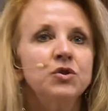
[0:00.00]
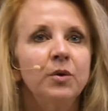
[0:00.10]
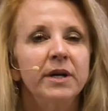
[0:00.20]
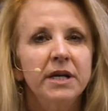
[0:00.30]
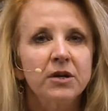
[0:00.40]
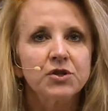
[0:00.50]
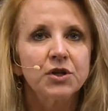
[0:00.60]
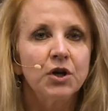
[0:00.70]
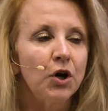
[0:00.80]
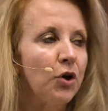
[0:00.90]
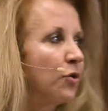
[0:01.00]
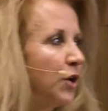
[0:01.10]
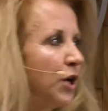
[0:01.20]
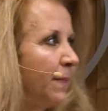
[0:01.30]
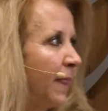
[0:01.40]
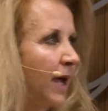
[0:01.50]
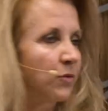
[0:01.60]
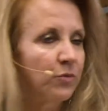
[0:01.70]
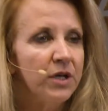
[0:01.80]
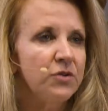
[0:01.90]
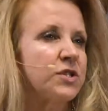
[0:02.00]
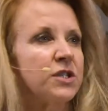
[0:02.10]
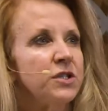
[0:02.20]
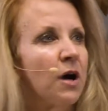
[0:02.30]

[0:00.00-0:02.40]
20 years ago, and we used to